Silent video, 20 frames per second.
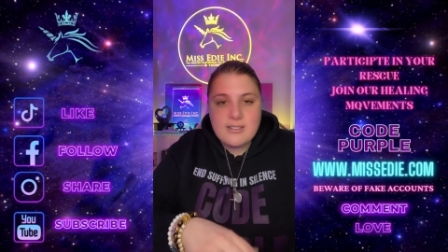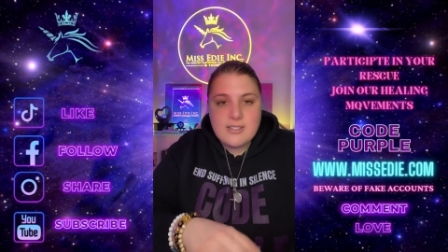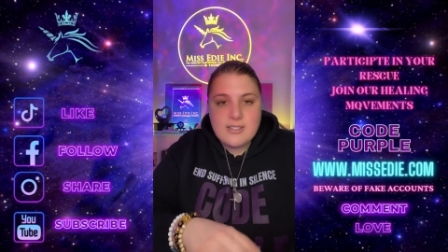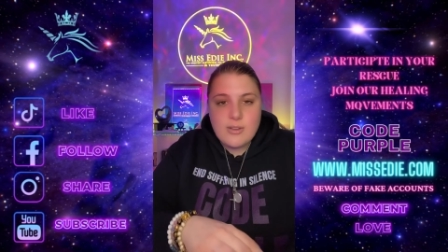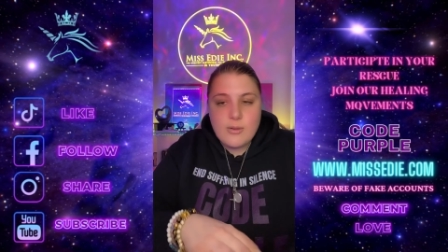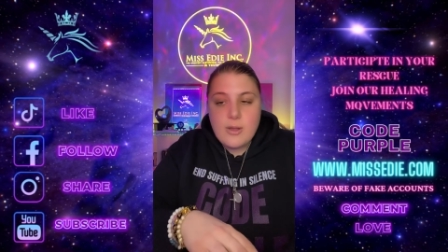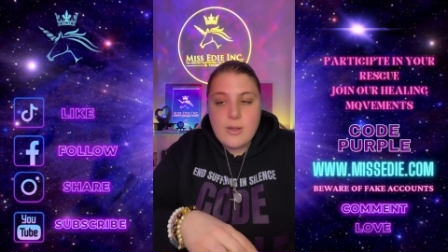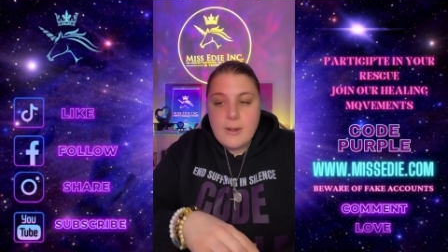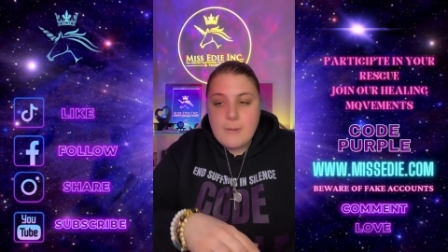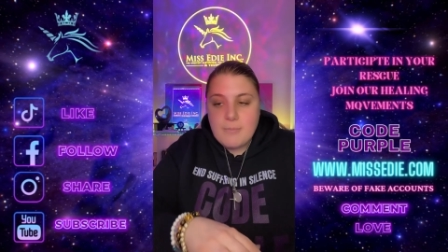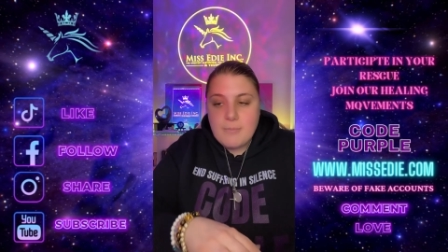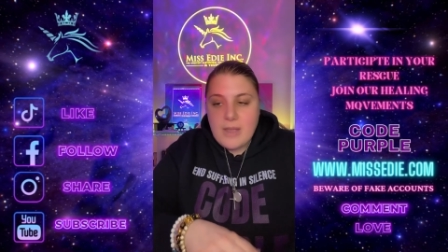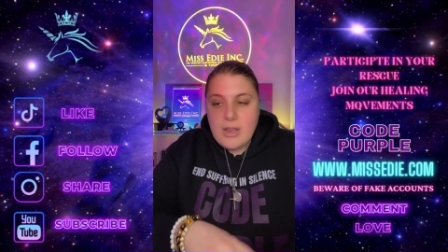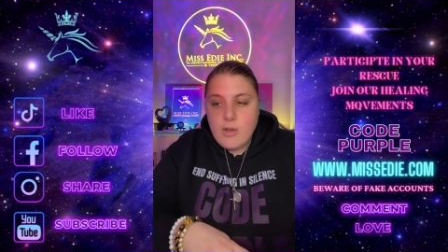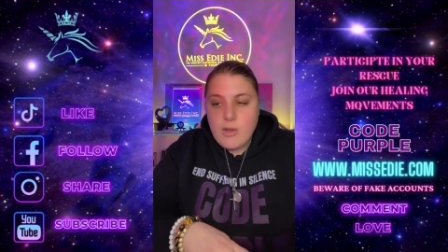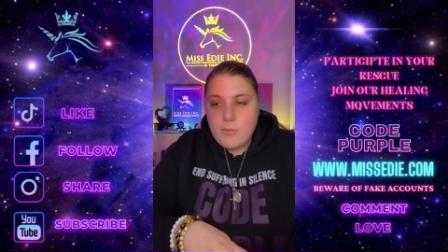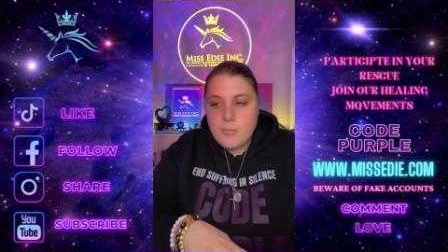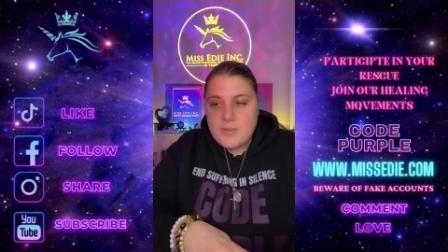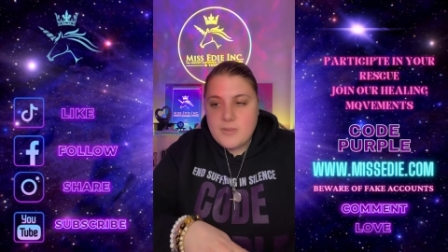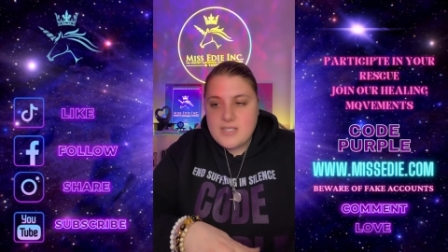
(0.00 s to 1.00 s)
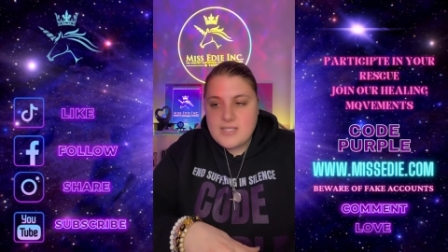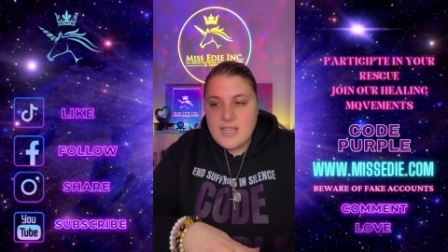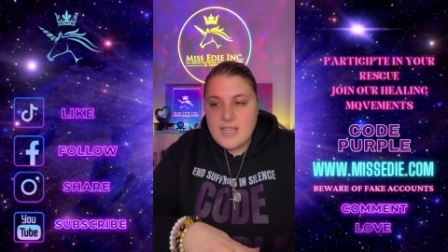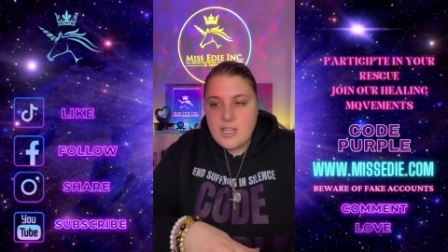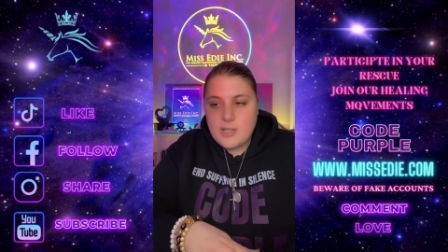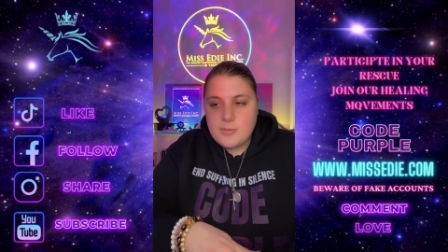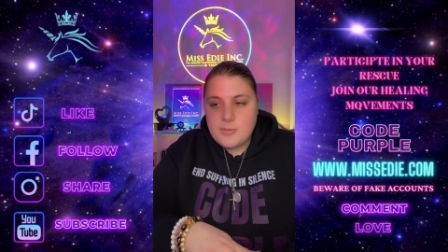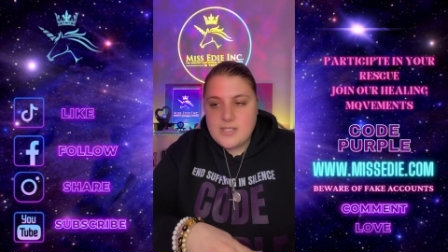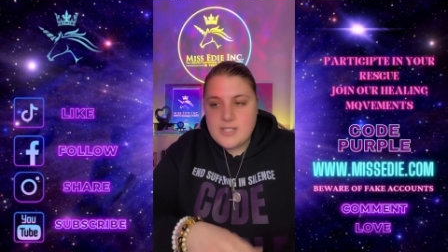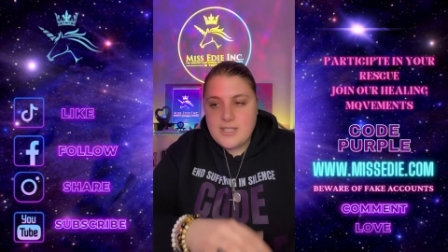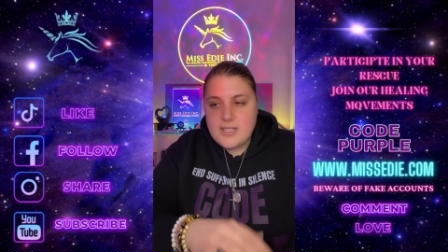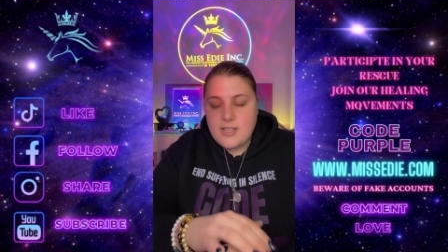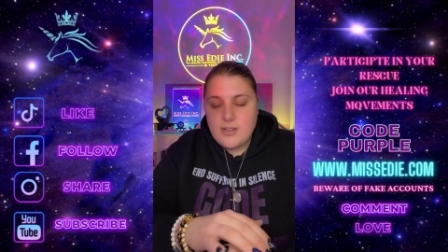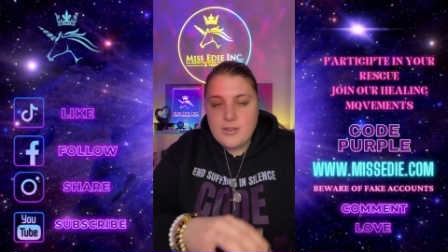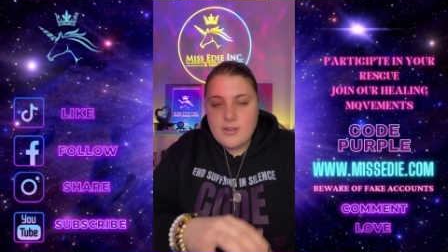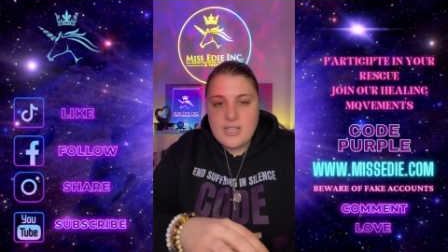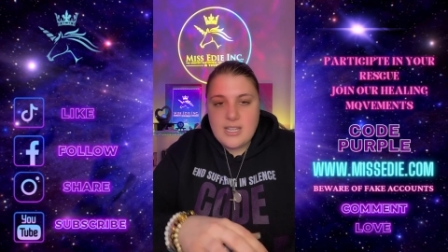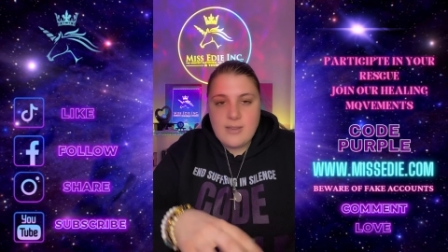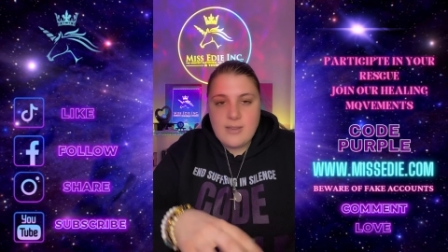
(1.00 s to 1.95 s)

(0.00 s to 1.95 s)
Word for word: So I hope this helps Leo to